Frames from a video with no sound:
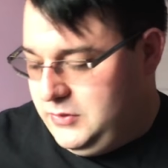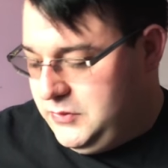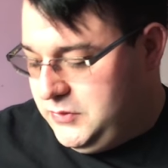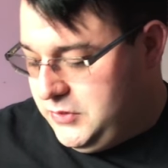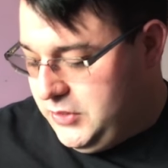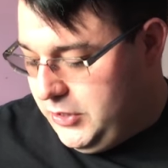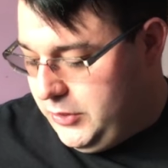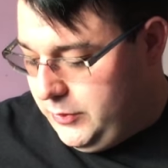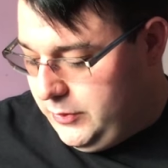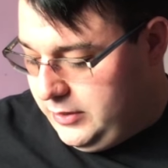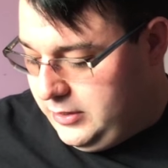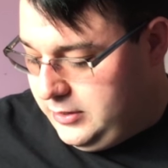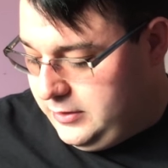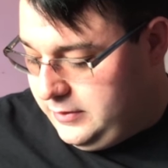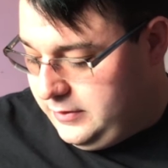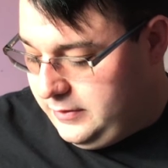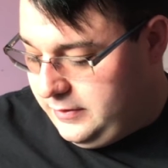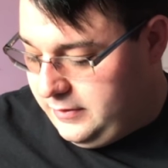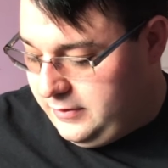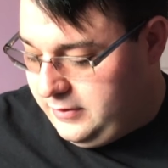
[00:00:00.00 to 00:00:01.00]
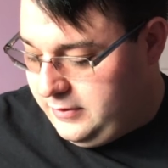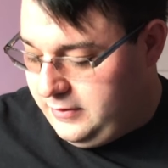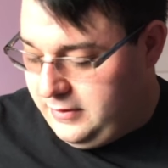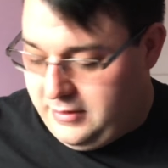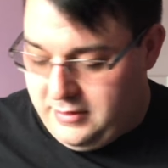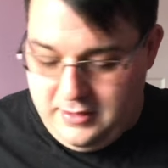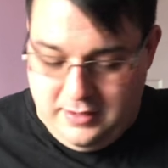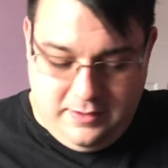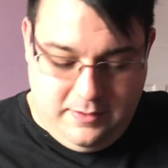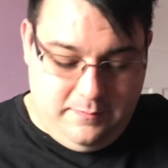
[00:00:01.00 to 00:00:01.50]
So
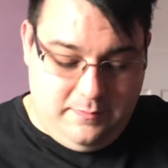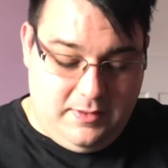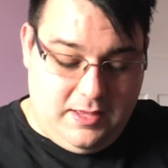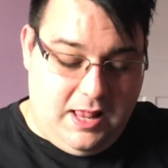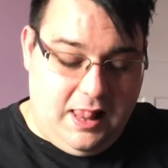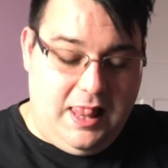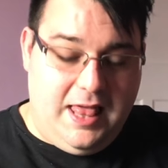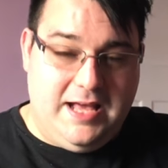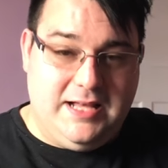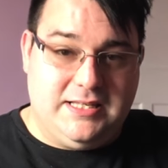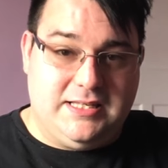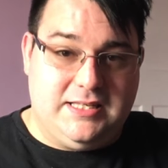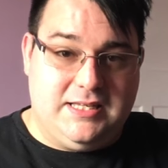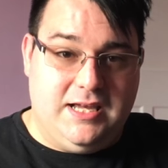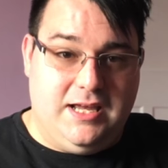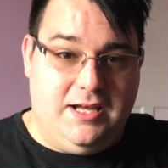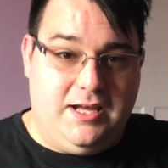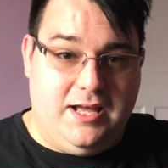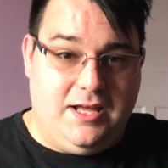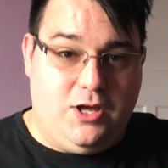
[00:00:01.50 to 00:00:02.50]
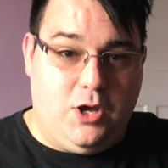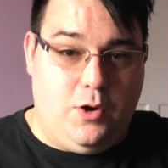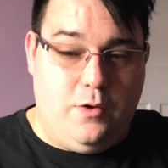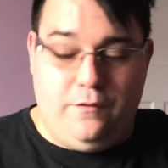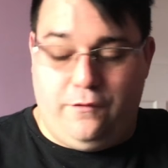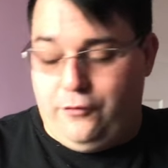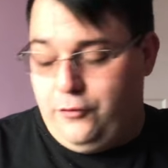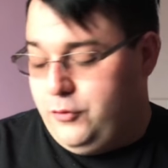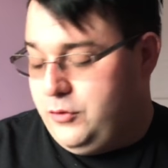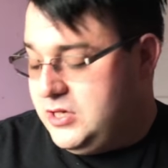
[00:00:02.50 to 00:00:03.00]
let's
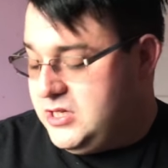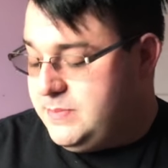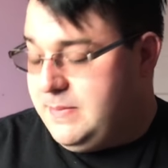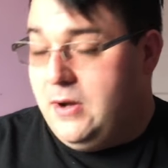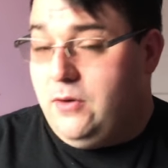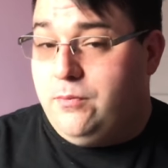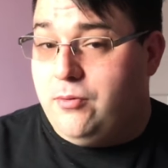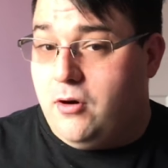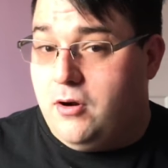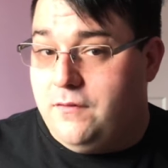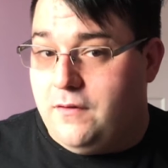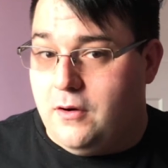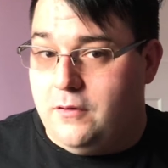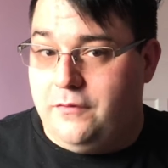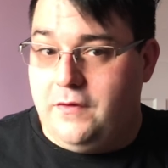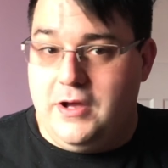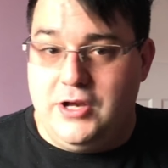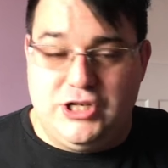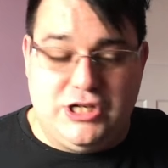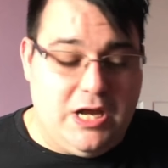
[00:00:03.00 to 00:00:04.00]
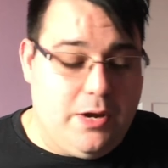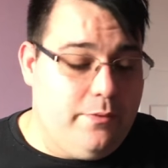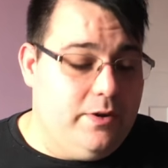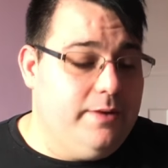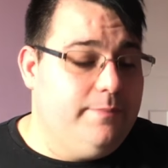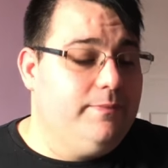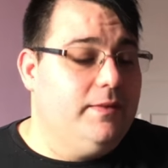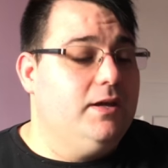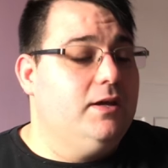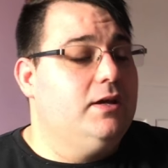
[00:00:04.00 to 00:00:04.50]
go through the smell profile first, shall
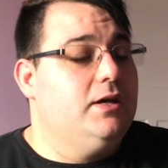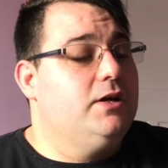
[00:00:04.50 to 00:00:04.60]
we?